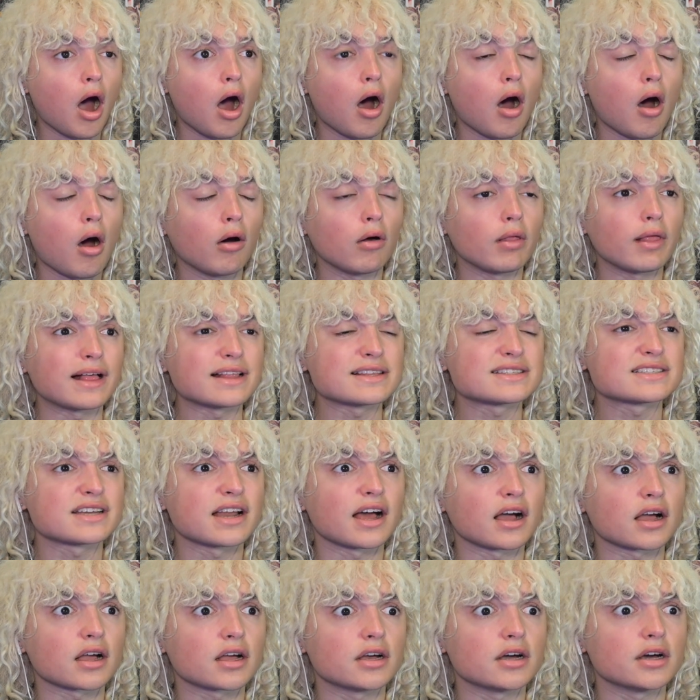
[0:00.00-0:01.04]
Oh, that's
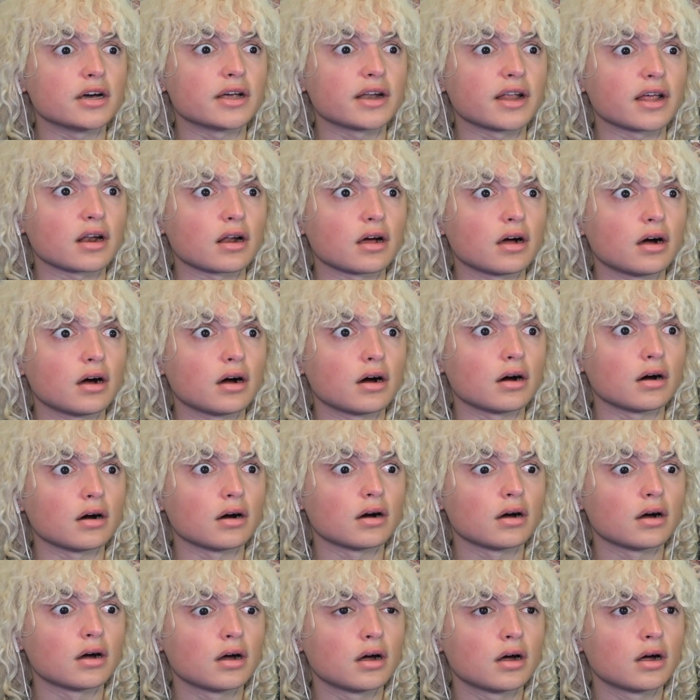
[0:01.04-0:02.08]
not good at
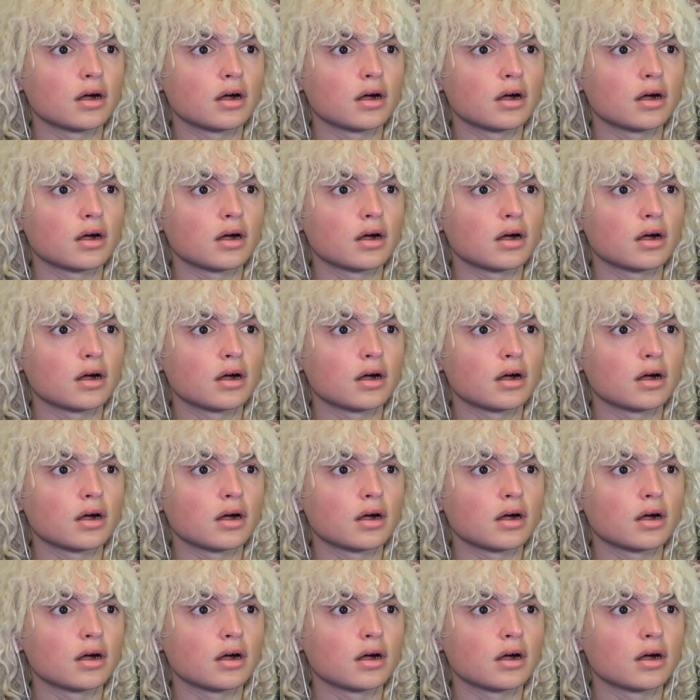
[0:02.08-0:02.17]
all.